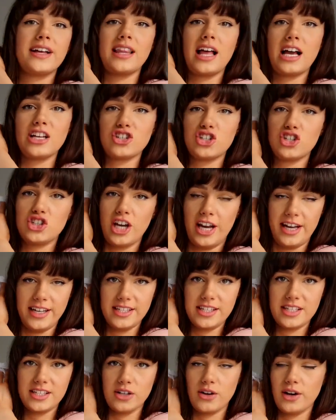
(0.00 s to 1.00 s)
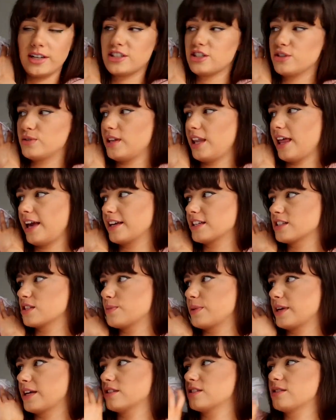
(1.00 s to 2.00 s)
a large chest, so I do like
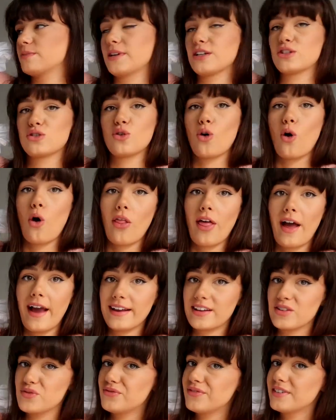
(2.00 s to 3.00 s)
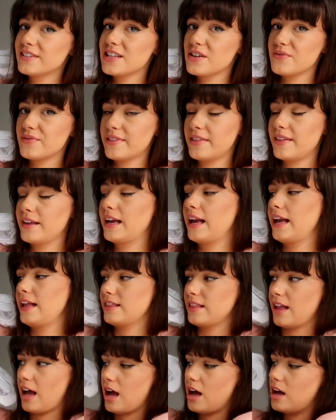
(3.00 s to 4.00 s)
to be able to make sure that I can fit everything
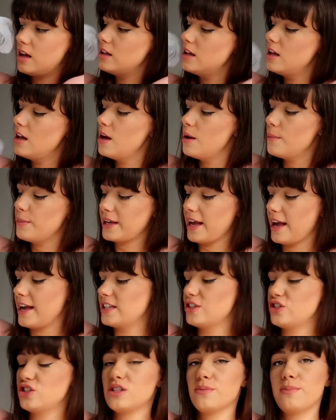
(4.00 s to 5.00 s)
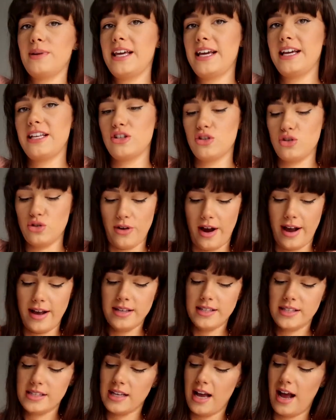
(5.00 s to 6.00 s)
in there. But yeah, it's just a plain
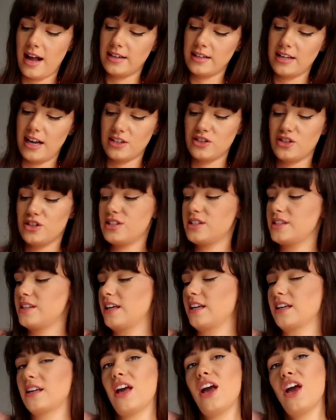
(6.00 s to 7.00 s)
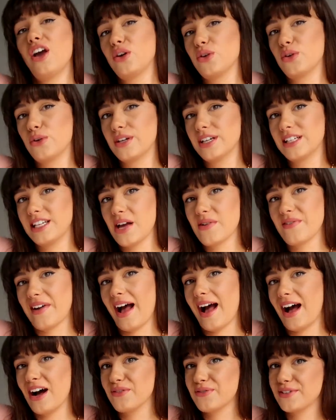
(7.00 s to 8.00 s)
dress and I just think you can never
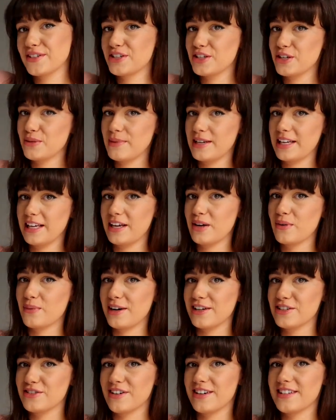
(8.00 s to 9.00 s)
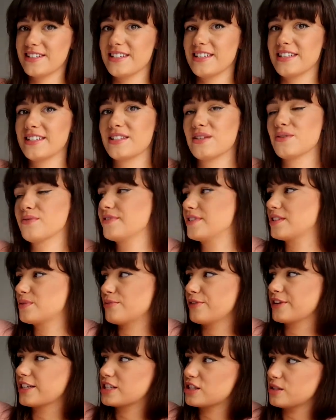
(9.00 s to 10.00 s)
have too many white dresses for
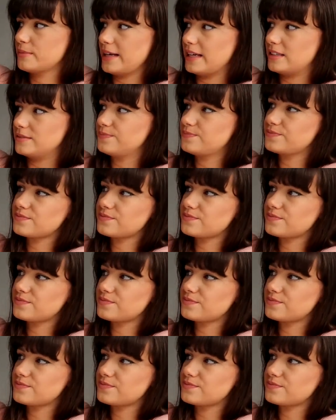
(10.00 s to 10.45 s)
spring summer.